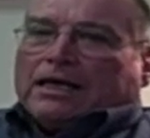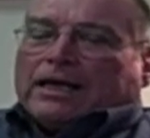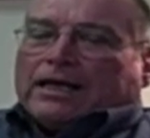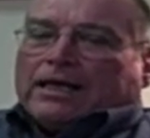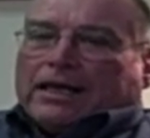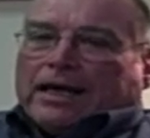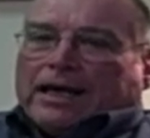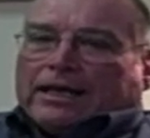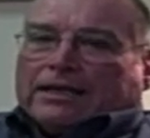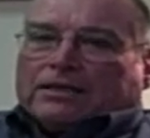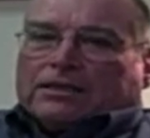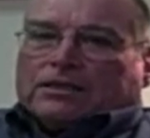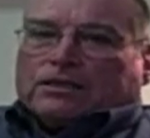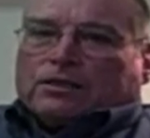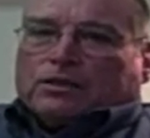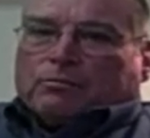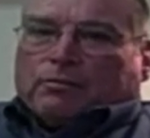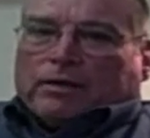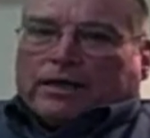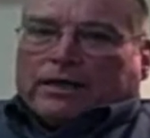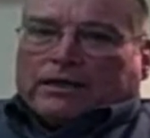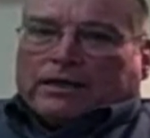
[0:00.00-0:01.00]
And that is
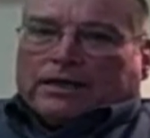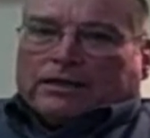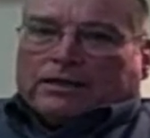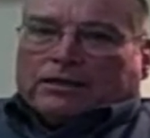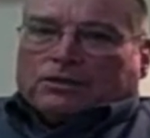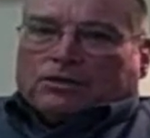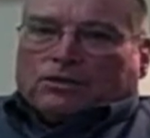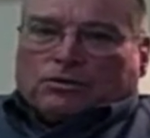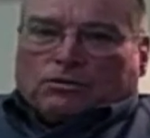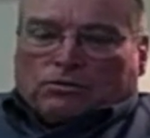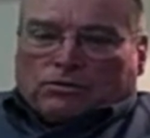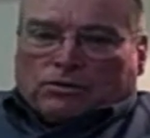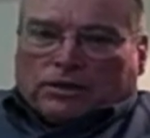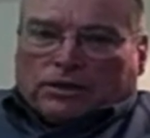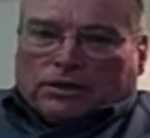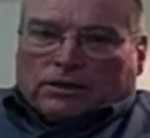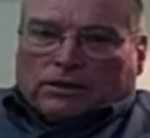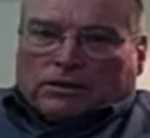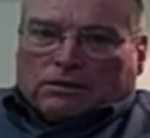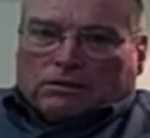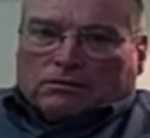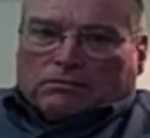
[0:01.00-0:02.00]
the mandated school
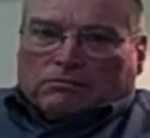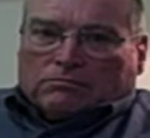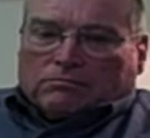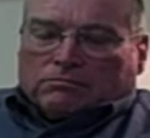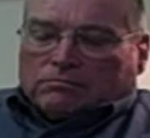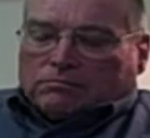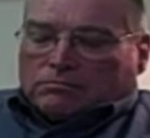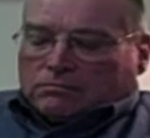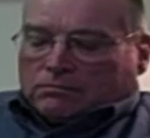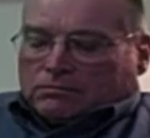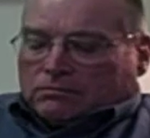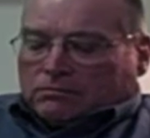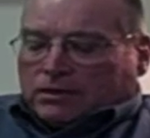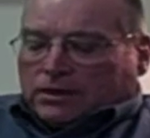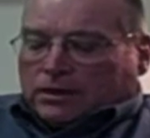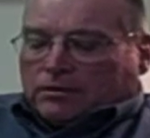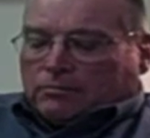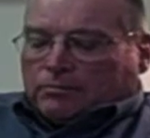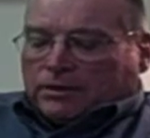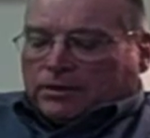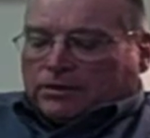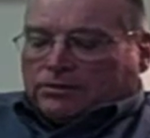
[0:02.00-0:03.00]
year
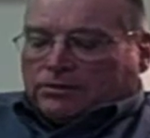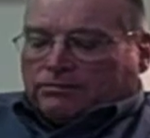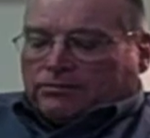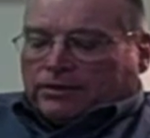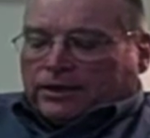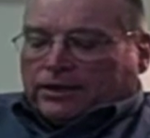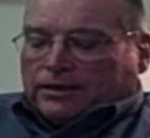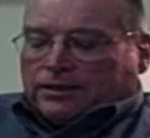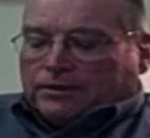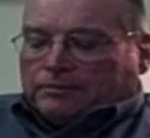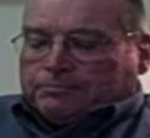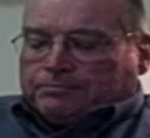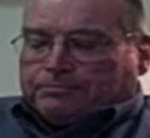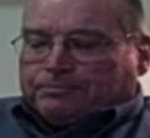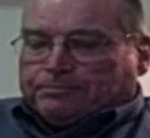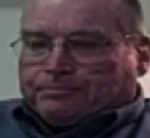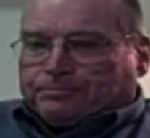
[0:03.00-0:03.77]
in Pennsylvania.